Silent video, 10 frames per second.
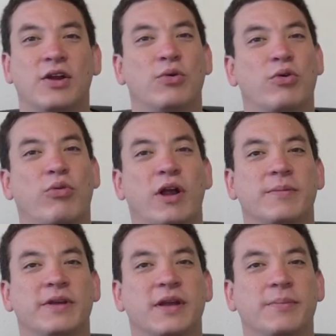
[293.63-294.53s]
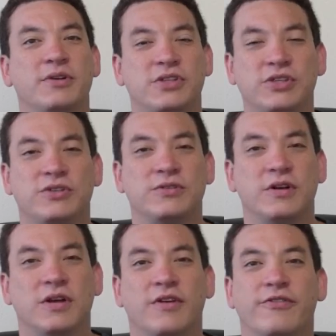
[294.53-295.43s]
requirement number 2
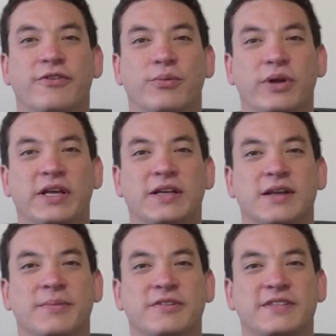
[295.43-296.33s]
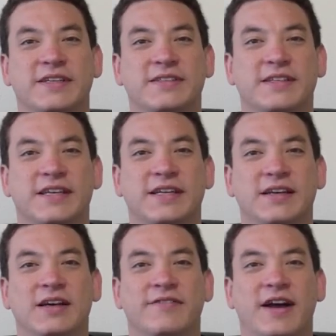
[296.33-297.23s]
for week number 16
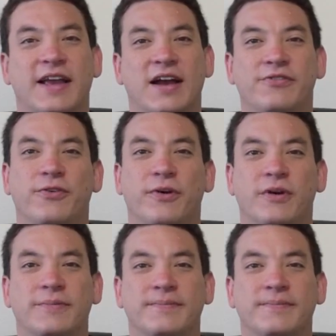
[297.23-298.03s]
of IGOW4.